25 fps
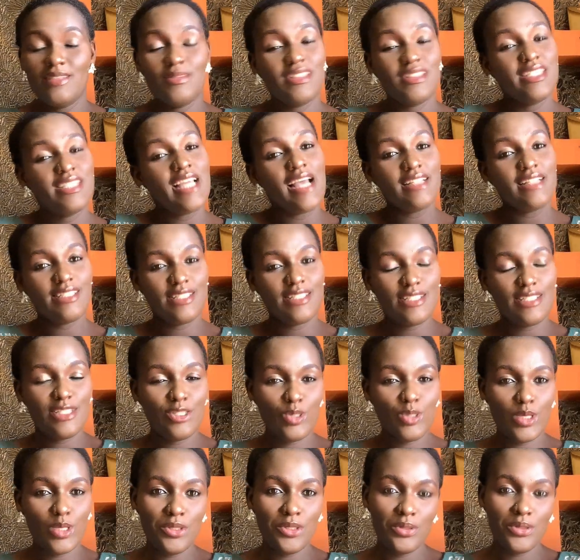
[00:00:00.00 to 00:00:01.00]
turns
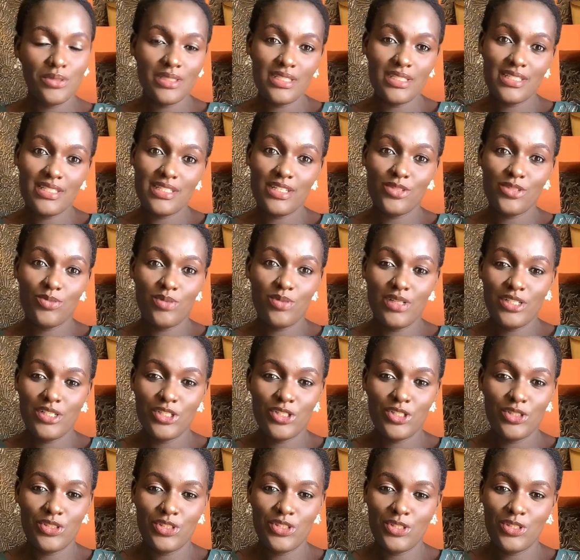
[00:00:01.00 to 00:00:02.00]
into a long distance
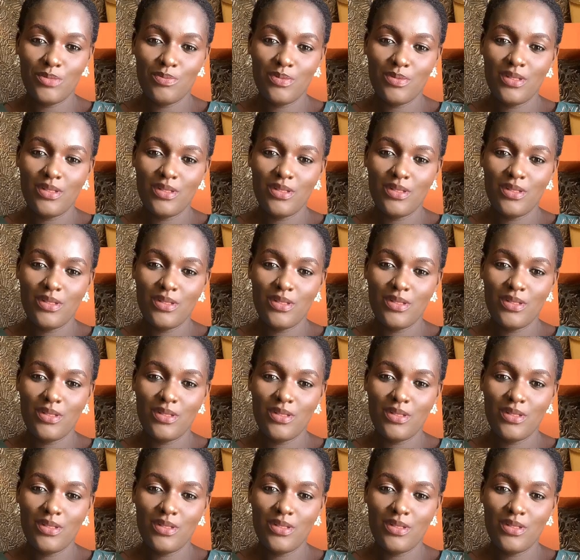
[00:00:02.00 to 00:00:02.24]
relationship,